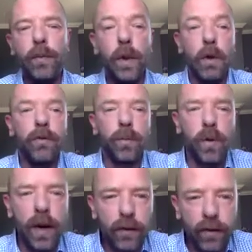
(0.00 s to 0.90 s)
No
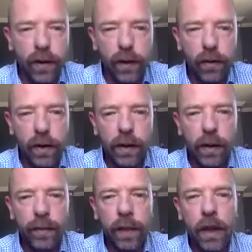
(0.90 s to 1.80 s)
surprises there,
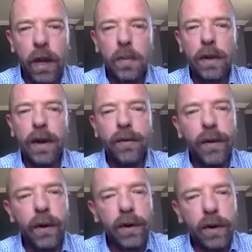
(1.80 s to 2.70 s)
really. But then if
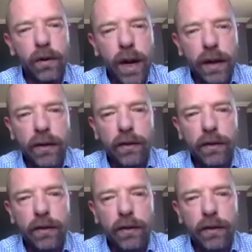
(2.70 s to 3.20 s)
you look on the right,